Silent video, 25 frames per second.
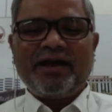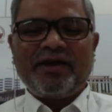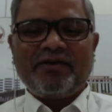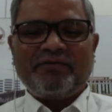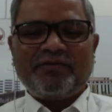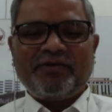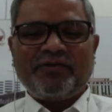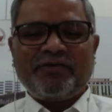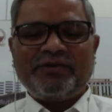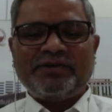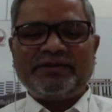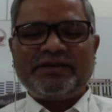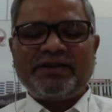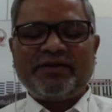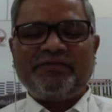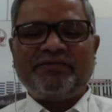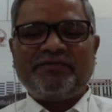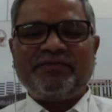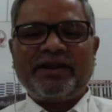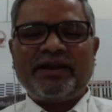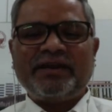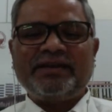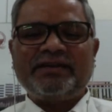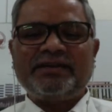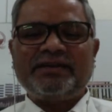We will
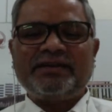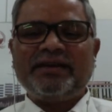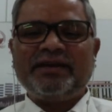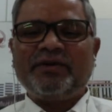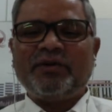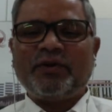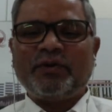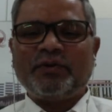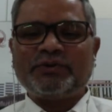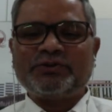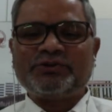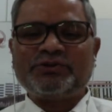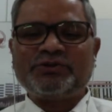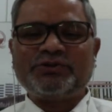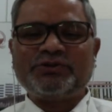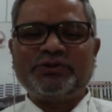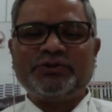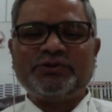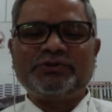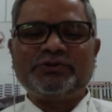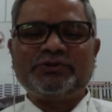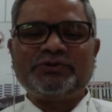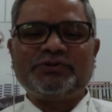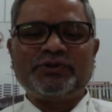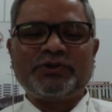definitely host
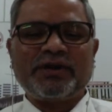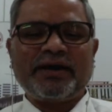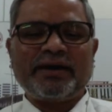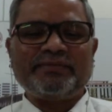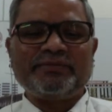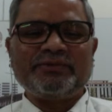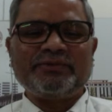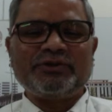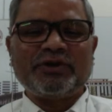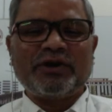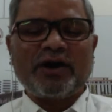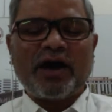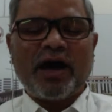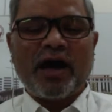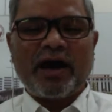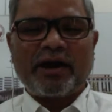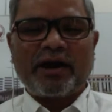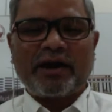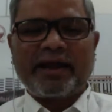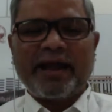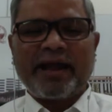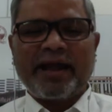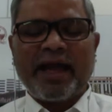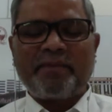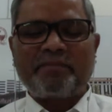you to come to
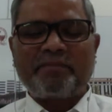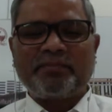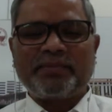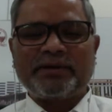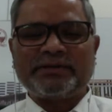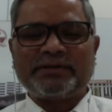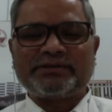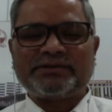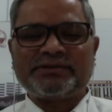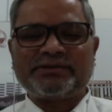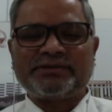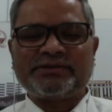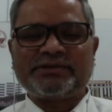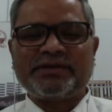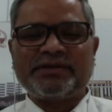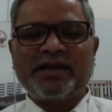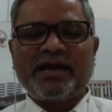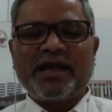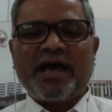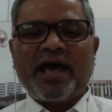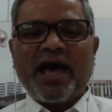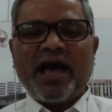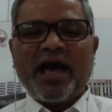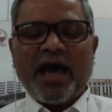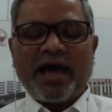our campus.
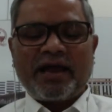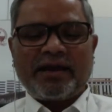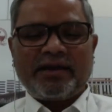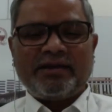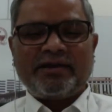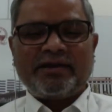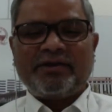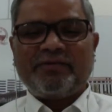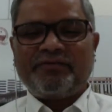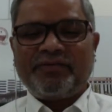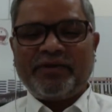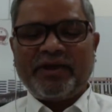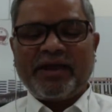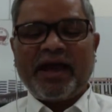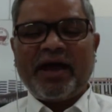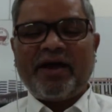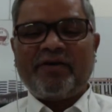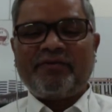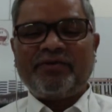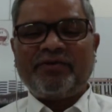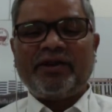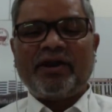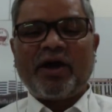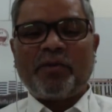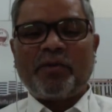And we
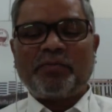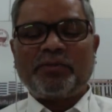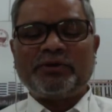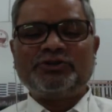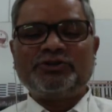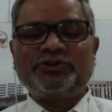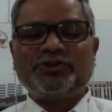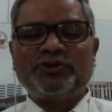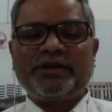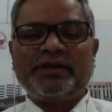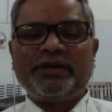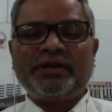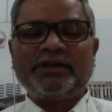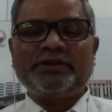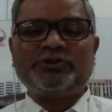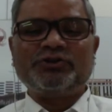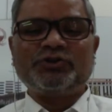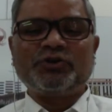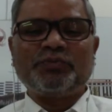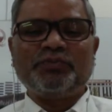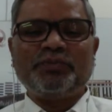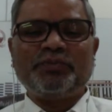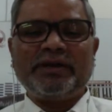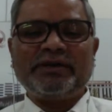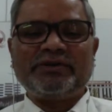have an opportunity
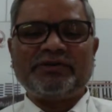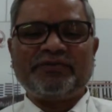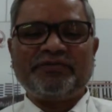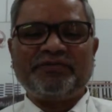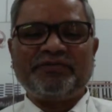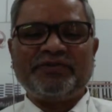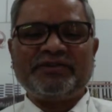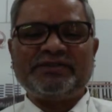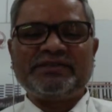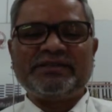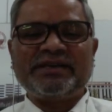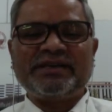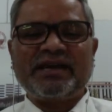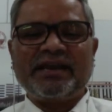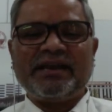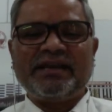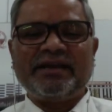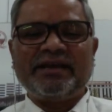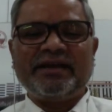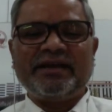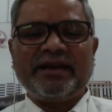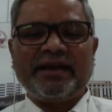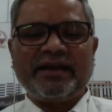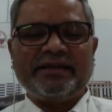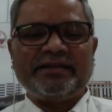to meet
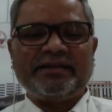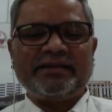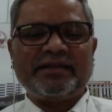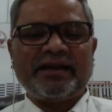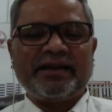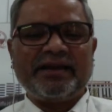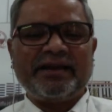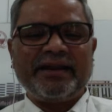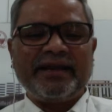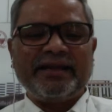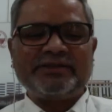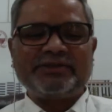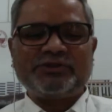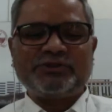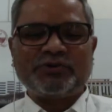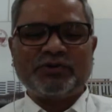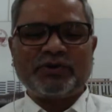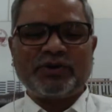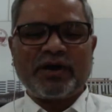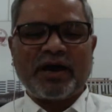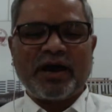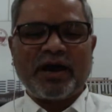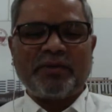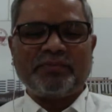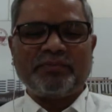physically in the days to
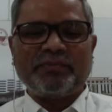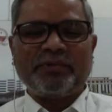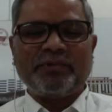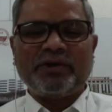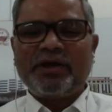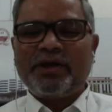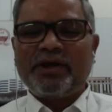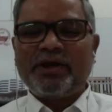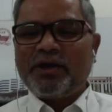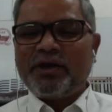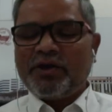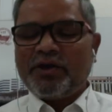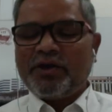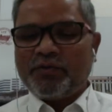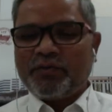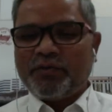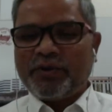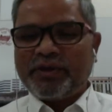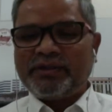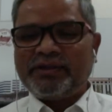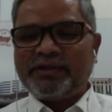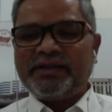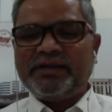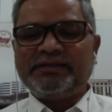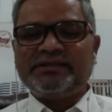come.
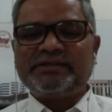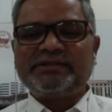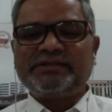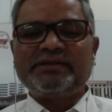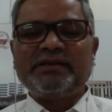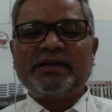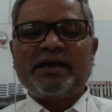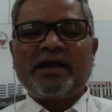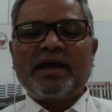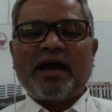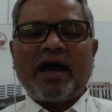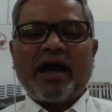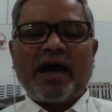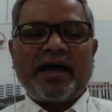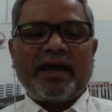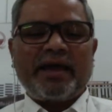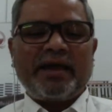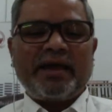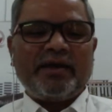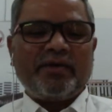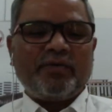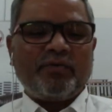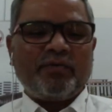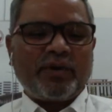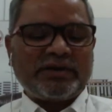With this,
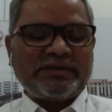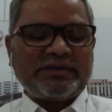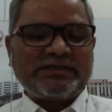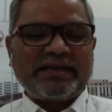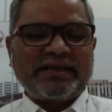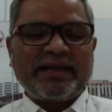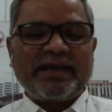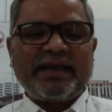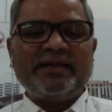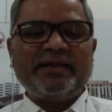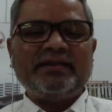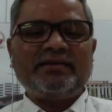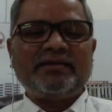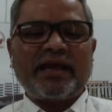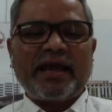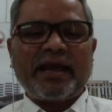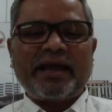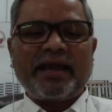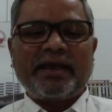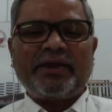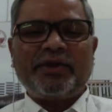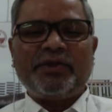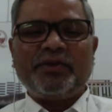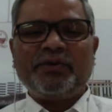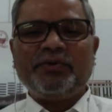I once again
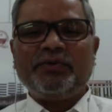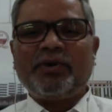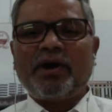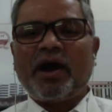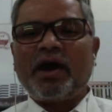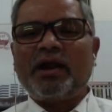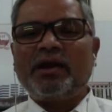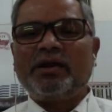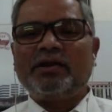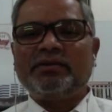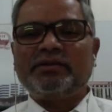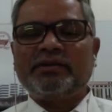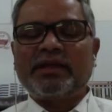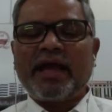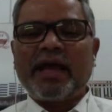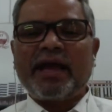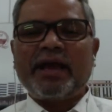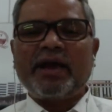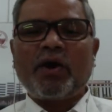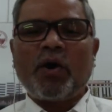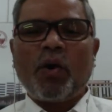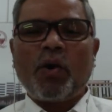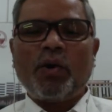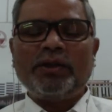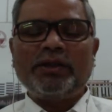thank you and
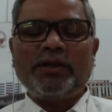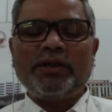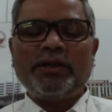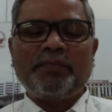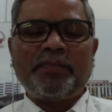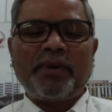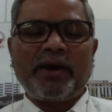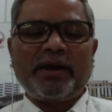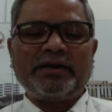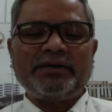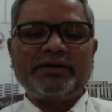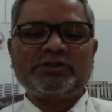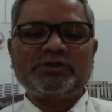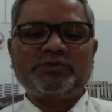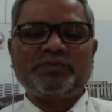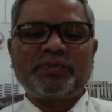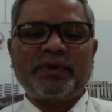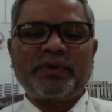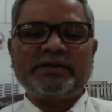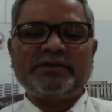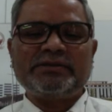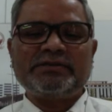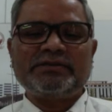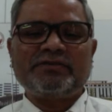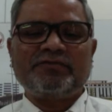thank all the
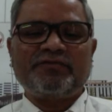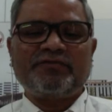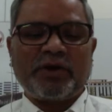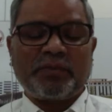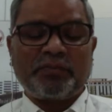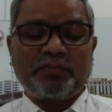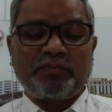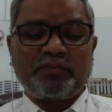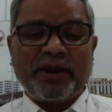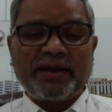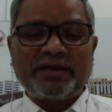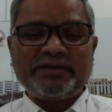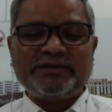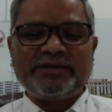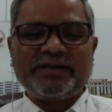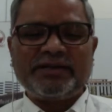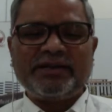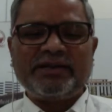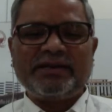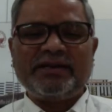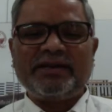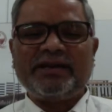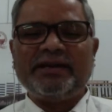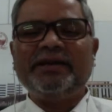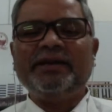participants for
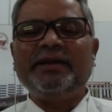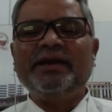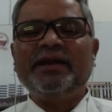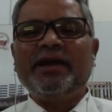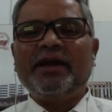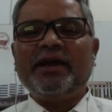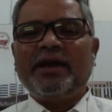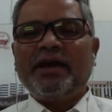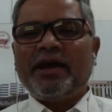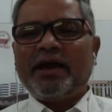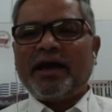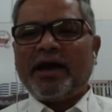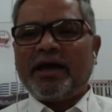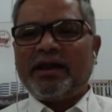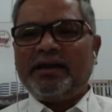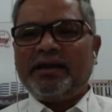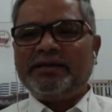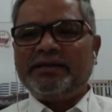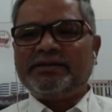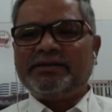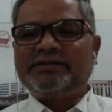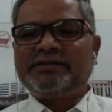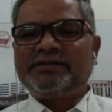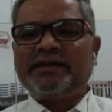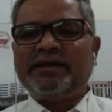patiently
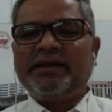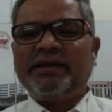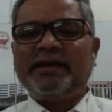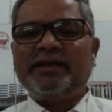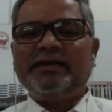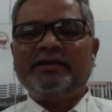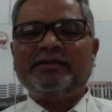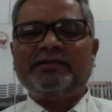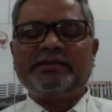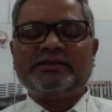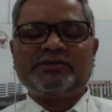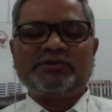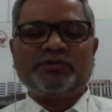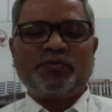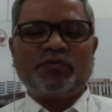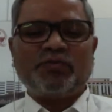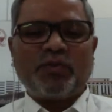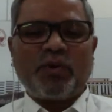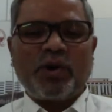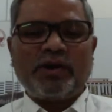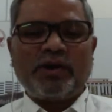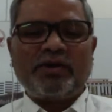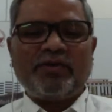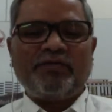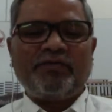listening this
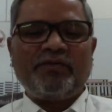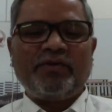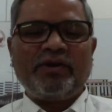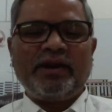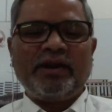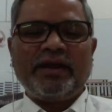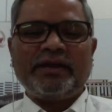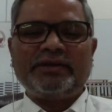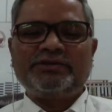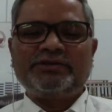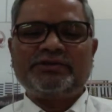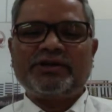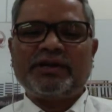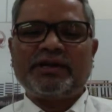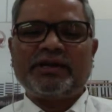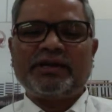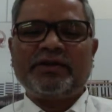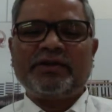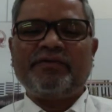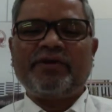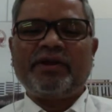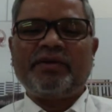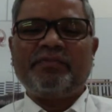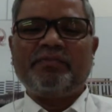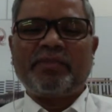wonderful lecture
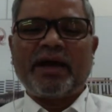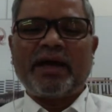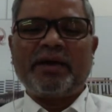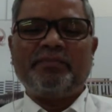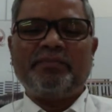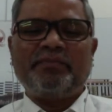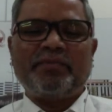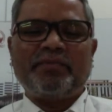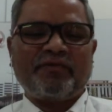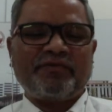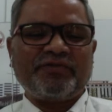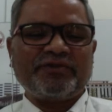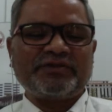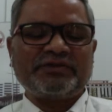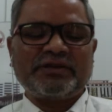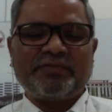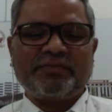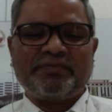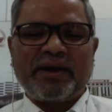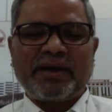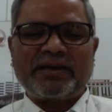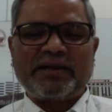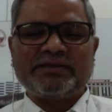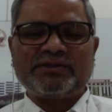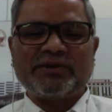given by Professor
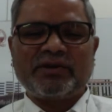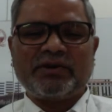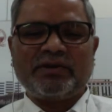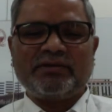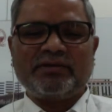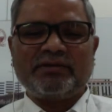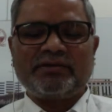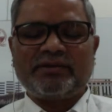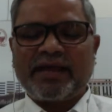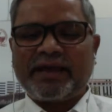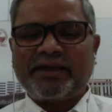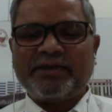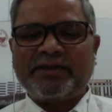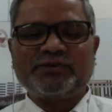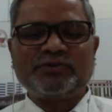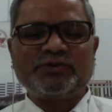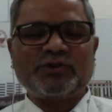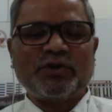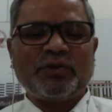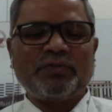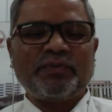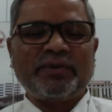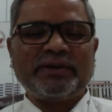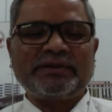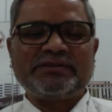Saul. Thank you
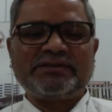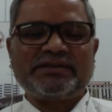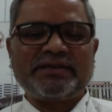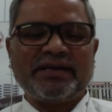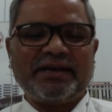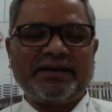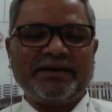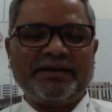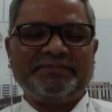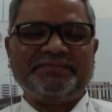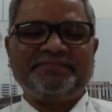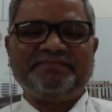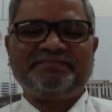so much, sir.